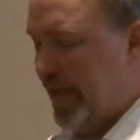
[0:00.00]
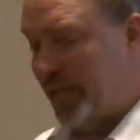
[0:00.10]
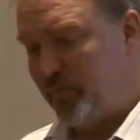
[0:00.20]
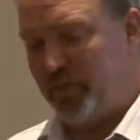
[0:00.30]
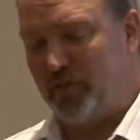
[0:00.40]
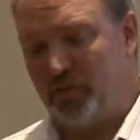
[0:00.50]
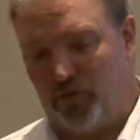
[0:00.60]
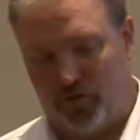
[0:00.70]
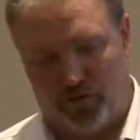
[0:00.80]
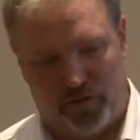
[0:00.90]
his business
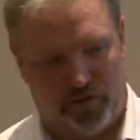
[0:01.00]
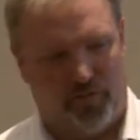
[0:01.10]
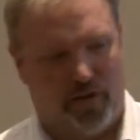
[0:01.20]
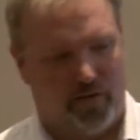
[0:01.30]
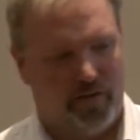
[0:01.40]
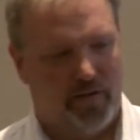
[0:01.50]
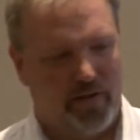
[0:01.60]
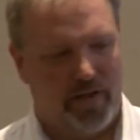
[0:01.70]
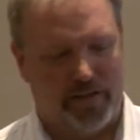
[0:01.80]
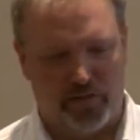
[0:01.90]
goals are different,
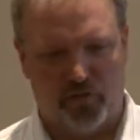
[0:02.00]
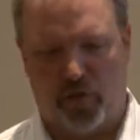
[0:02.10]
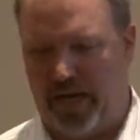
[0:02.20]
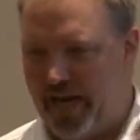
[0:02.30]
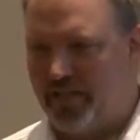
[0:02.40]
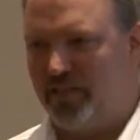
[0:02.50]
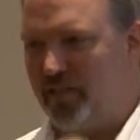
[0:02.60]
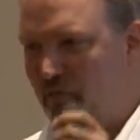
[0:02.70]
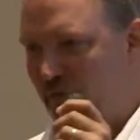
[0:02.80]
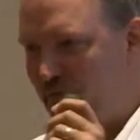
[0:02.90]
and this is, an
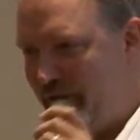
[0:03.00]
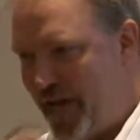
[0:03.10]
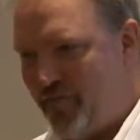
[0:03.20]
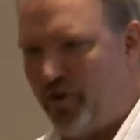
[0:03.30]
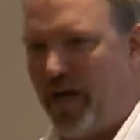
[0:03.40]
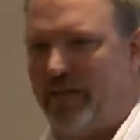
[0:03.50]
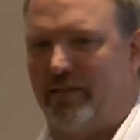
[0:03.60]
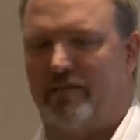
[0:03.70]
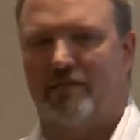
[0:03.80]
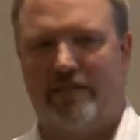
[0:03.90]
agency would have never got
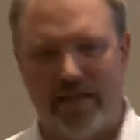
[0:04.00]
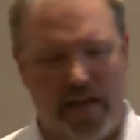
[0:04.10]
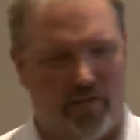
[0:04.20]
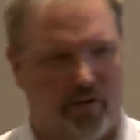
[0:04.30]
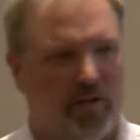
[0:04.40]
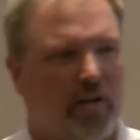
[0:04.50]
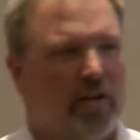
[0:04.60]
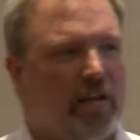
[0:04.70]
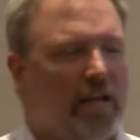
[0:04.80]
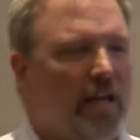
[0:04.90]
this, never.
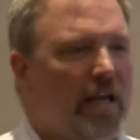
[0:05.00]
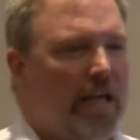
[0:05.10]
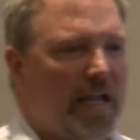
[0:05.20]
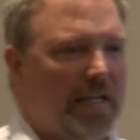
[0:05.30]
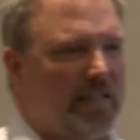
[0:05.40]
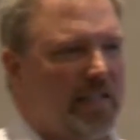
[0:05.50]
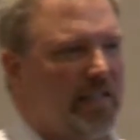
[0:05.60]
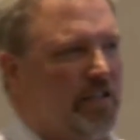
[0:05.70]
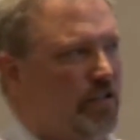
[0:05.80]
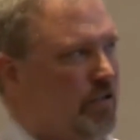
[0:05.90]
He's
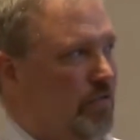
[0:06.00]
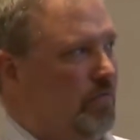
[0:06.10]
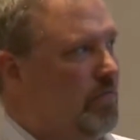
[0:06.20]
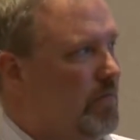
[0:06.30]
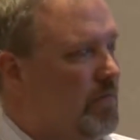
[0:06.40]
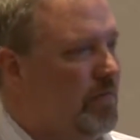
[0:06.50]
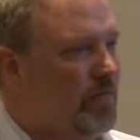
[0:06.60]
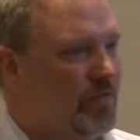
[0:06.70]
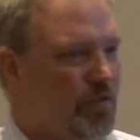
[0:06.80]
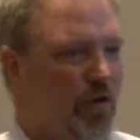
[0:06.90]
62,
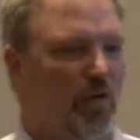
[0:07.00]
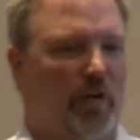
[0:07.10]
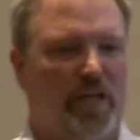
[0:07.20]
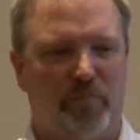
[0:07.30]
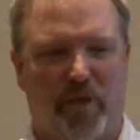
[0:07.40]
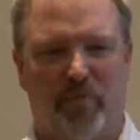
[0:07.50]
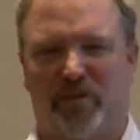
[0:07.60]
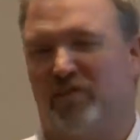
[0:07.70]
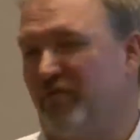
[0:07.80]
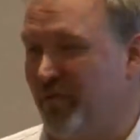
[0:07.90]
so he's been in
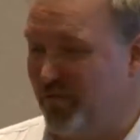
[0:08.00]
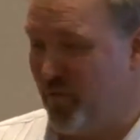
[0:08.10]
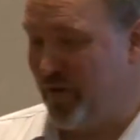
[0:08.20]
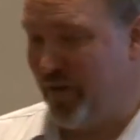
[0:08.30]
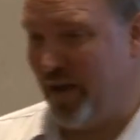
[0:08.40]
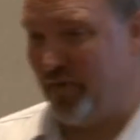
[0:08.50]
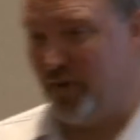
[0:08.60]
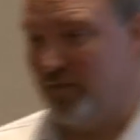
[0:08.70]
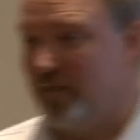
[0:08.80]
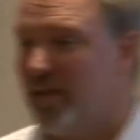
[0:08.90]
business for 25
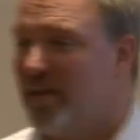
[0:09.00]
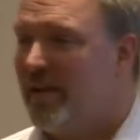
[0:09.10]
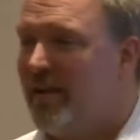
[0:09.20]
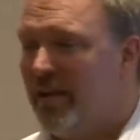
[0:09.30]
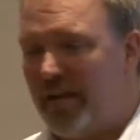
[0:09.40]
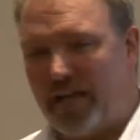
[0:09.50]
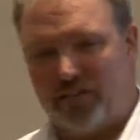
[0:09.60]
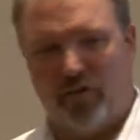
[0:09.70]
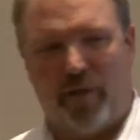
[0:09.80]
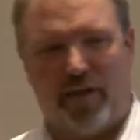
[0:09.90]
years.
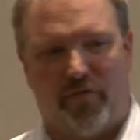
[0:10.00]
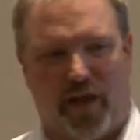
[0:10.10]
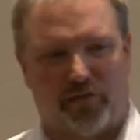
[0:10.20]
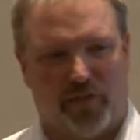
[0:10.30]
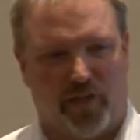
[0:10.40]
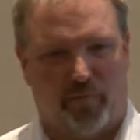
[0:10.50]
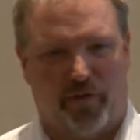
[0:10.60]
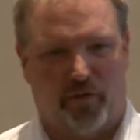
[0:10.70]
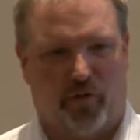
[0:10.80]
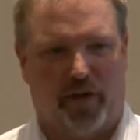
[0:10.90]
Nice little manufacturing
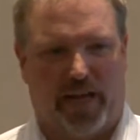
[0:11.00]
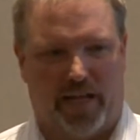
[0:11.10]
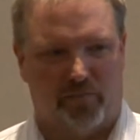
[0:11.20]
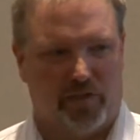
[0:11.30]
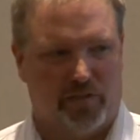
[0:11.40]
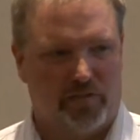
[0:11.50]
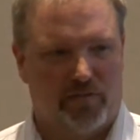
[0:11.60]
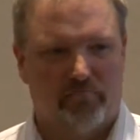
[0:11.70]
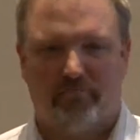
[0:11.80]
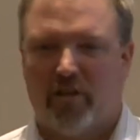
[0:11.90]
company in the oil and gas business.